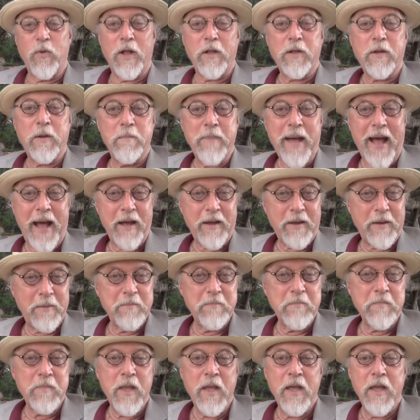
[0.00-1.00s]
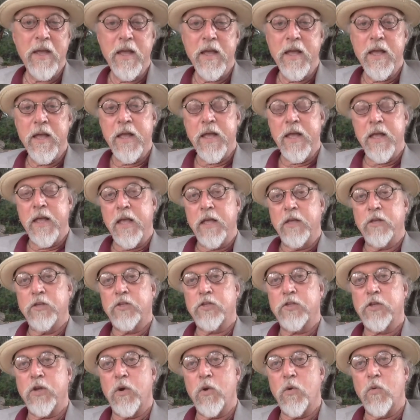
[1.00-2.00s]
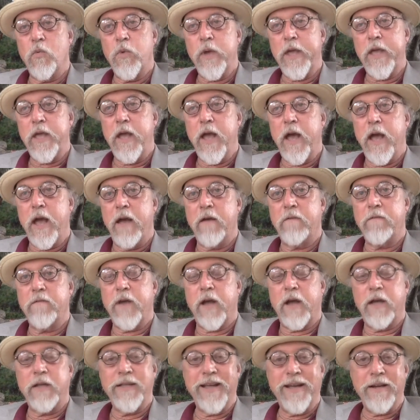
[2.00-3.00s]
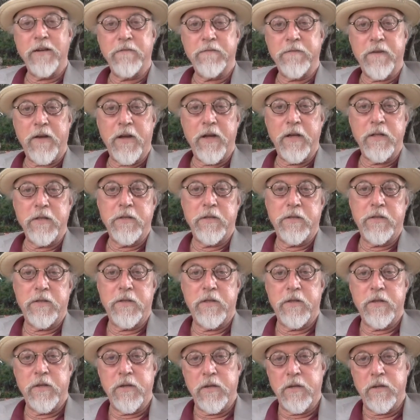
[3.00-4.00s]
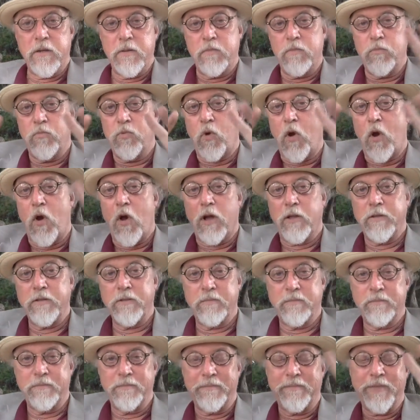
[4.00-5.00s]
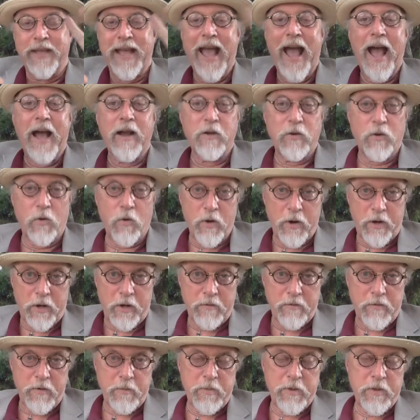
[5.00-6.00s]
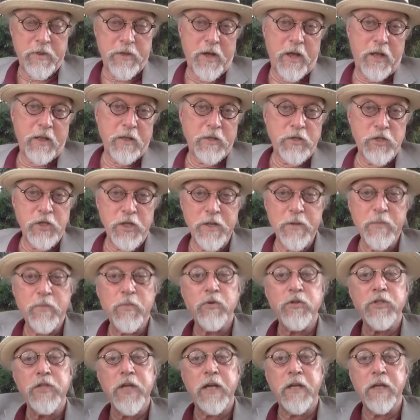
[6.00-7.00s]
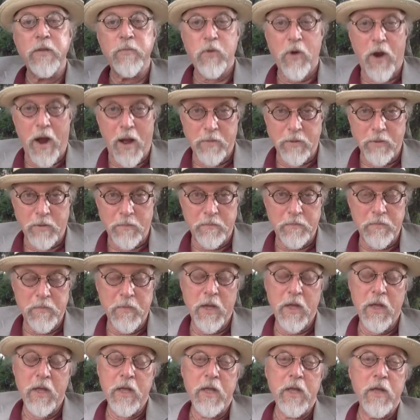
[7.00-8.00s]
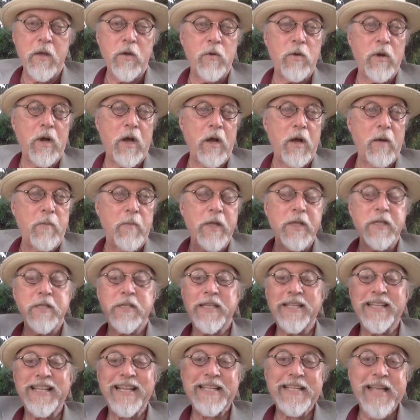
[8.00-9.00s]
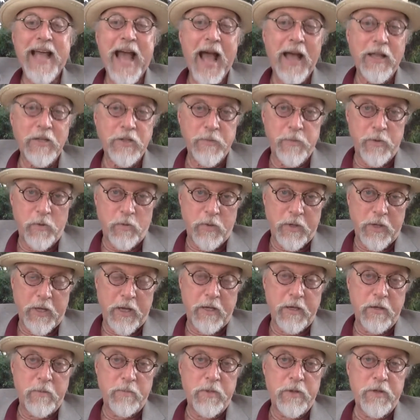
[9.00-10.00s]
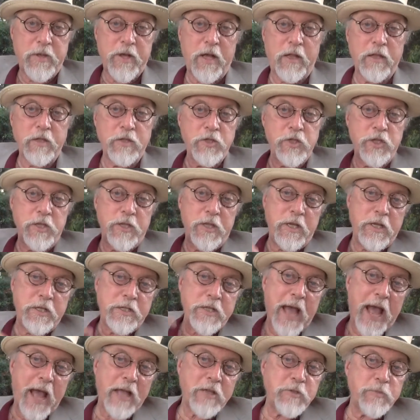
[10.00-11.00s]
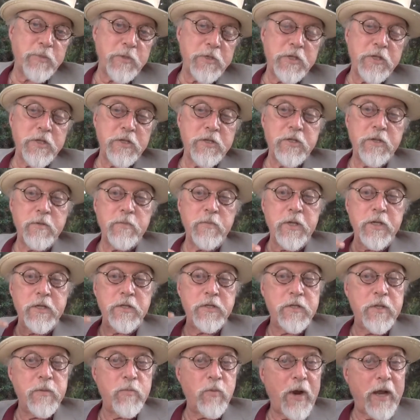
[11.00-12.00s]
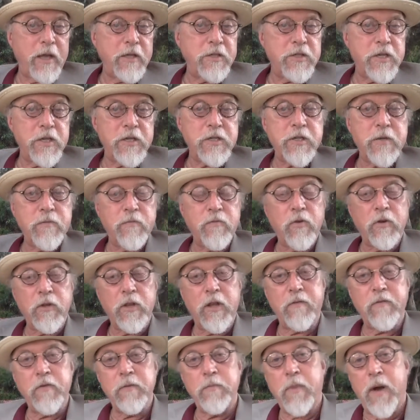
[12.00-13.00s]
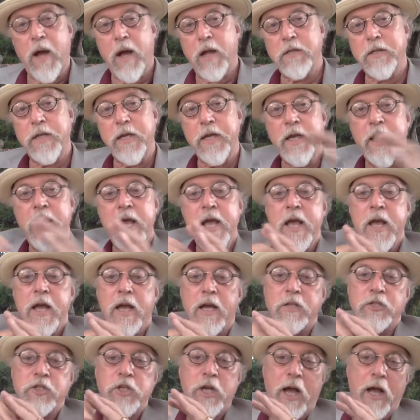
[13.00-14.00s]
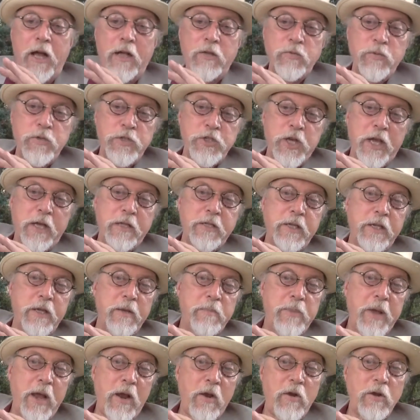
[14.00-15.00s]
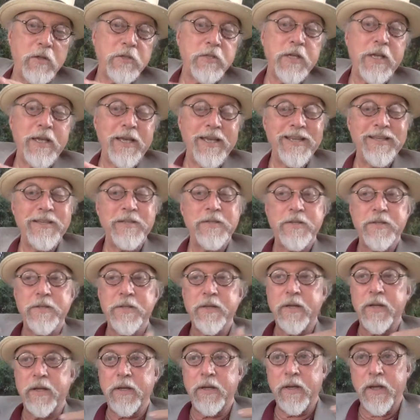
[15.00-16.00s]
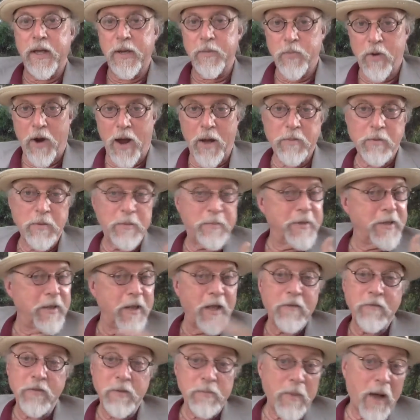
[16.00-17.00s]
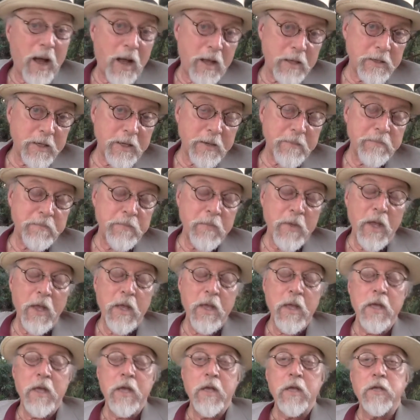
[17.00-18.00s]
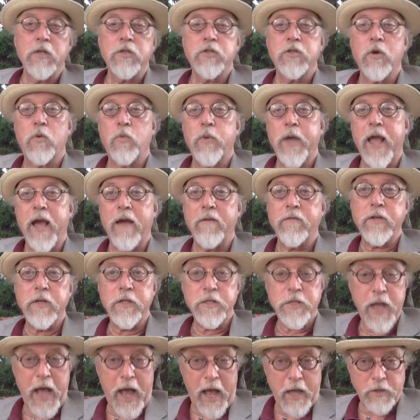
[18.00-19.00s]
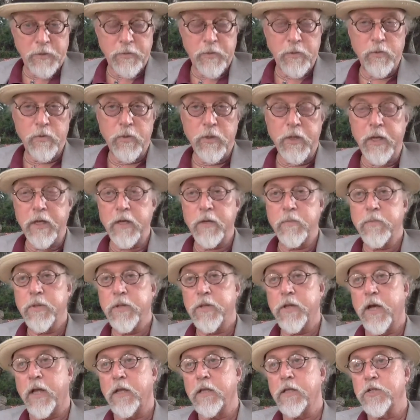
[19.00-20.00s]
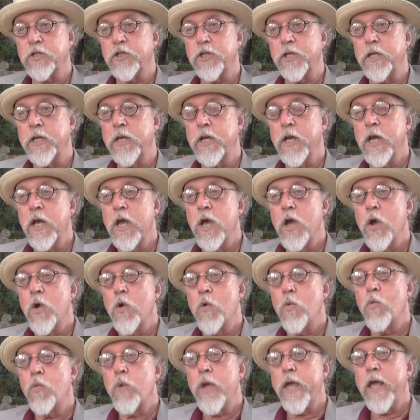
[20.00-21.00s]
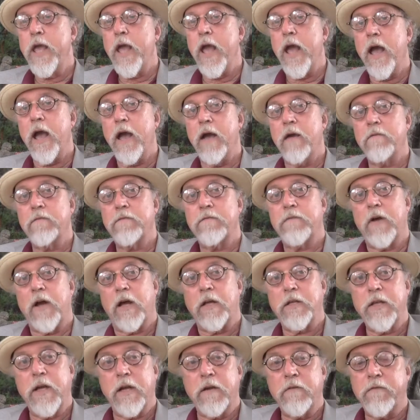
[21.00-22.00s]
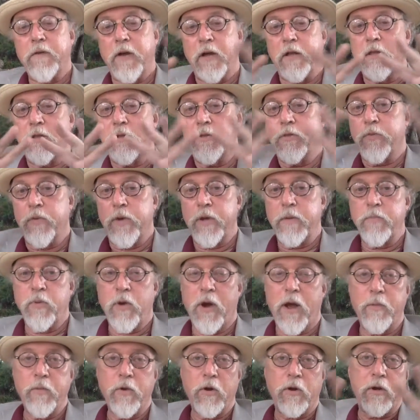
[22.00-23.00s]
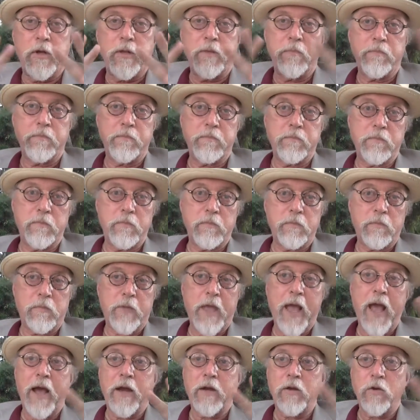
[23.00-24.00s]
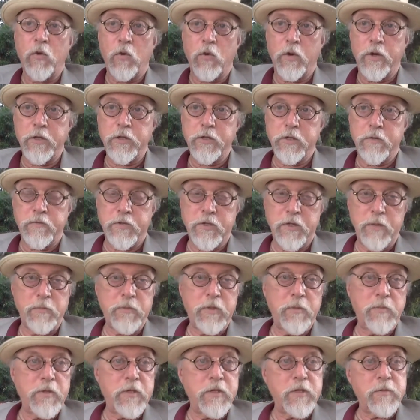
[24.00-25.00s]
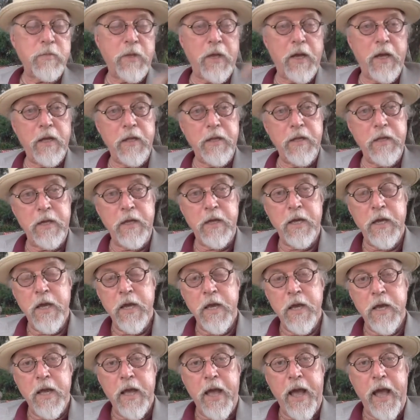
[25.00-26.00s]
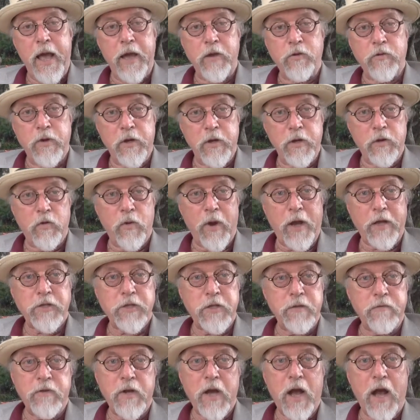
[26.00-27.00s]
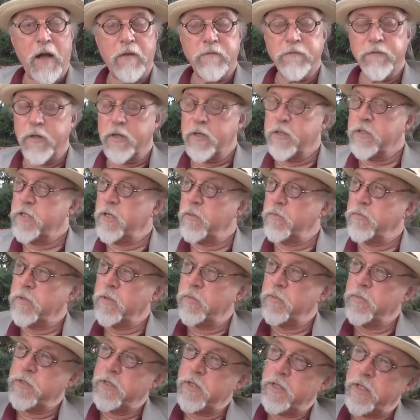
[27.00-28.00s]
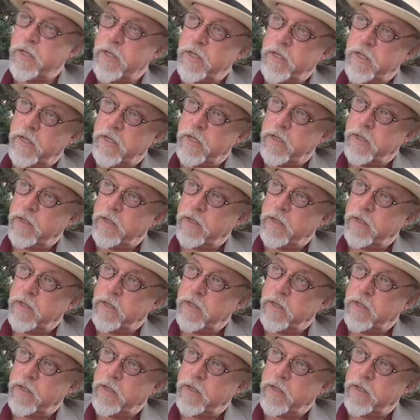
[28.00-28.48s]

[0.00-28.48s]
welcome back. So we have identified the broad category of the pathology, the presenting problem. It's an attachment related pathology. The attachment system is the brain system for love and bonding. A child rejecting a parent is a problem in love and bonding. So we have an attachment related pathology. We have identified the three primary categories of symptom display: the angry, aggressive, conflict symptoms, the